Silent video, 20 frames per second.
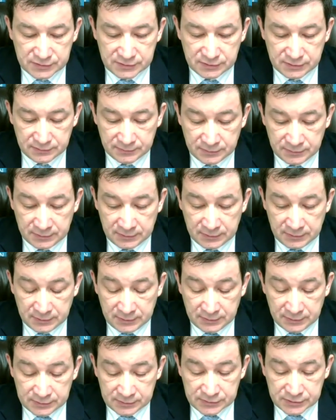and have
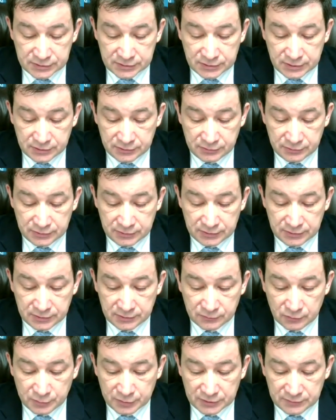required
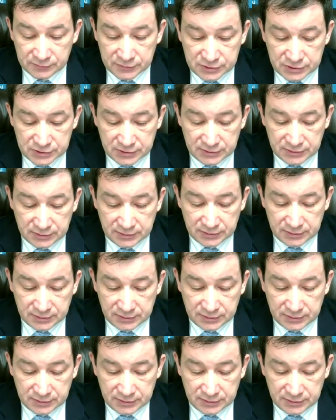substantial efforts.